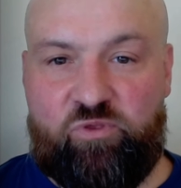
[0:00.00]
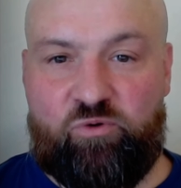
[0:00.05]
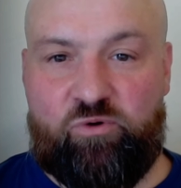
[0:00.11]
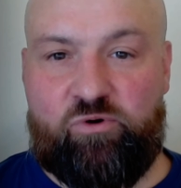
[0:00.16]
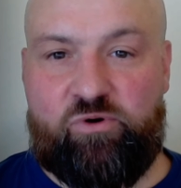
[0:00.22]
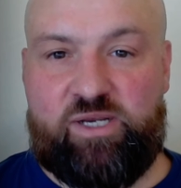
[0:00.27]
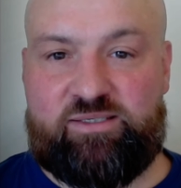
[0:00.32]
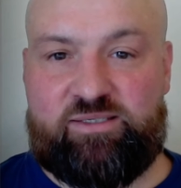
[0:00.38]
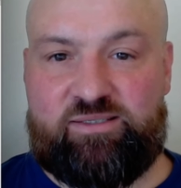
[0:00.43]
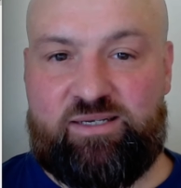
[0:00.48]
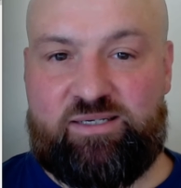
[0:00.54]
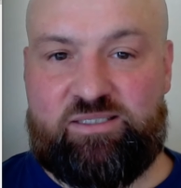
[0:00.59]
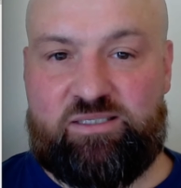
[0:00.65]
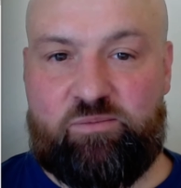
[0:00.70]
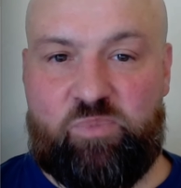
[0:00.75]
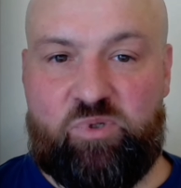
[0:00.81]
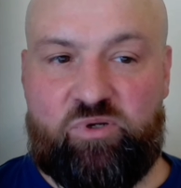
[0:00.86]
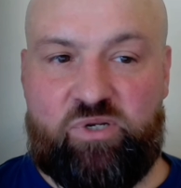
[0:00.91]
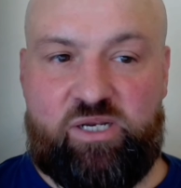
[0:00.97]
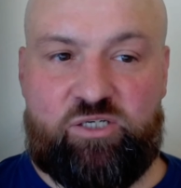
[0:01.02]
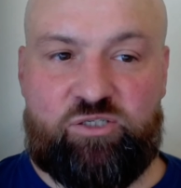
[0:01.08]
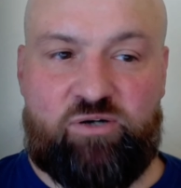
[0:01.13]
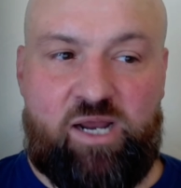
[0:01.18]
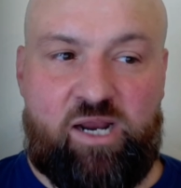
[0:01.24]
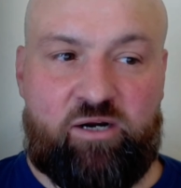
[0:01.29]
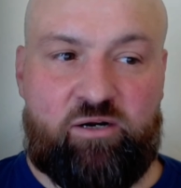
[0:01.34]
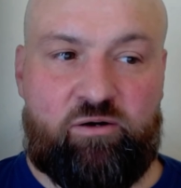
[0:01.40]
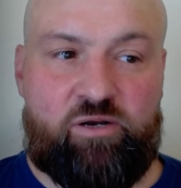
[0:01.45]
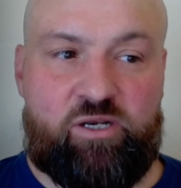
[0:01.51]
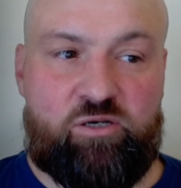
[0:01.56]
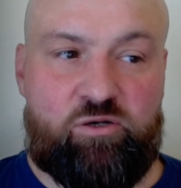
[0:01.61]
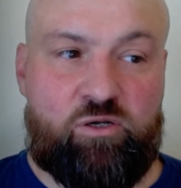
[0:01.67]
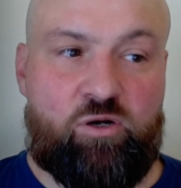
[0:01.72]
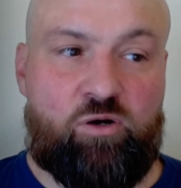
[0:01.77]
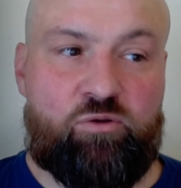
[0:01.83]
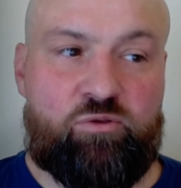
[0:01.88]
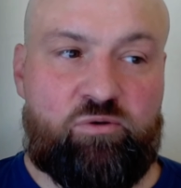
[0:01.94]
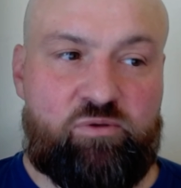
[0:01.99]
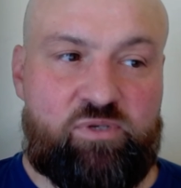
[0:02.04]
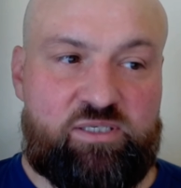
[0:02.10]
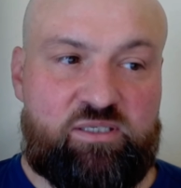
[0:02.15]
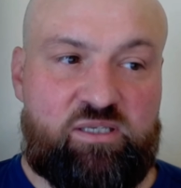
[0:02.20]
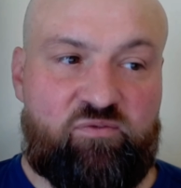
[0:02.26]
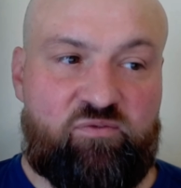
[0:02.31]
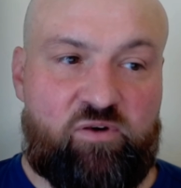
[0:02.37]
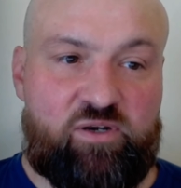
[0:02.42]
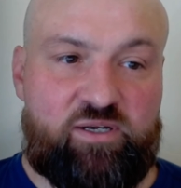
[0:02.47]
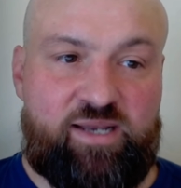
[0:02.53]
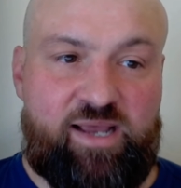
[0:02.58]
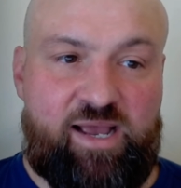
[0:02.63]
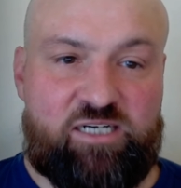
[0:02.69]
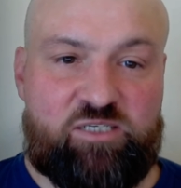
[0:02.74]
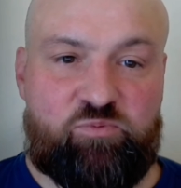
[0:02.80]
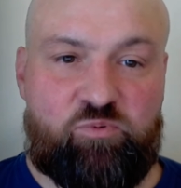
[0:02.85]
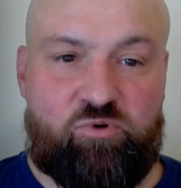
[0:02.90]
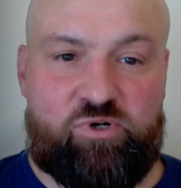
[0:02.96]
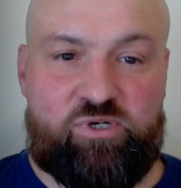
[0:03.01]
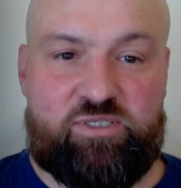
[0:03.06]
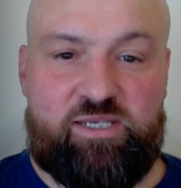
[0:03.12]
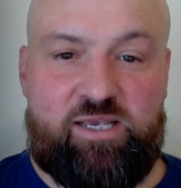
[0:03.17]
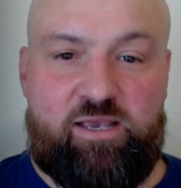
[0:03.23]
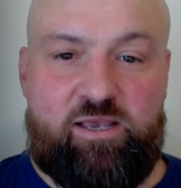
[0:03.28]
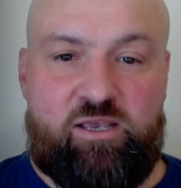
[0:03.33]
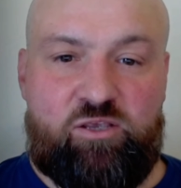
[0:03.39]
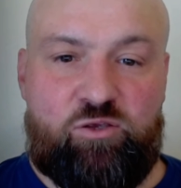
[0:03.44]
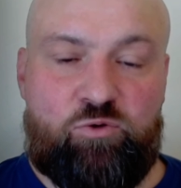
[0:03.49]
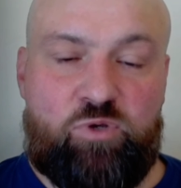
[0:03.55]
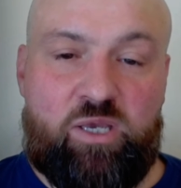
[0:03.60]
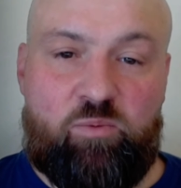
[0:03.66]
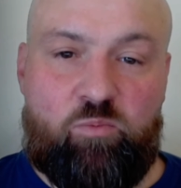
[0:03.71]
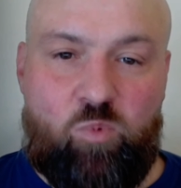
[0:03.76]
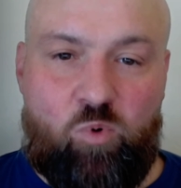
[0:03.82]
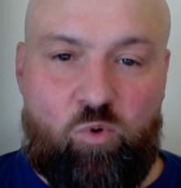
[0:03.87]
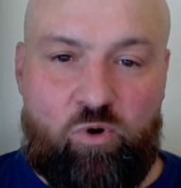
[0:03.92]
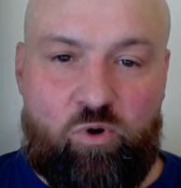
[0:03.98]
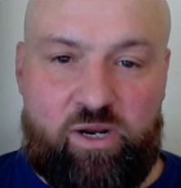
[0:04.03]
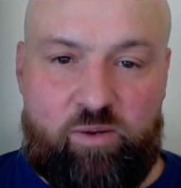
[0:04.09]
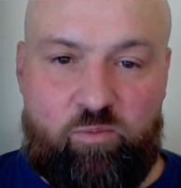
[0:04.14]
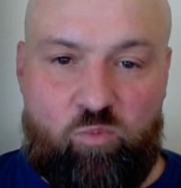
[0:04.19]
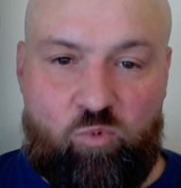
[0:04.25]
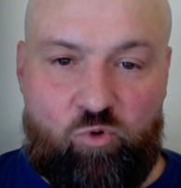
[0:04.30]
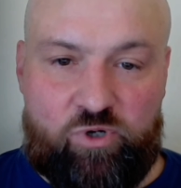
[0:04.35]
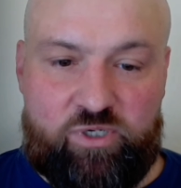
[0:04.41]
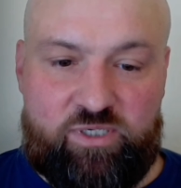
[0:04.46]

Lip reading: through Accessibility Tracker and you go through these different dashboards, you get more and more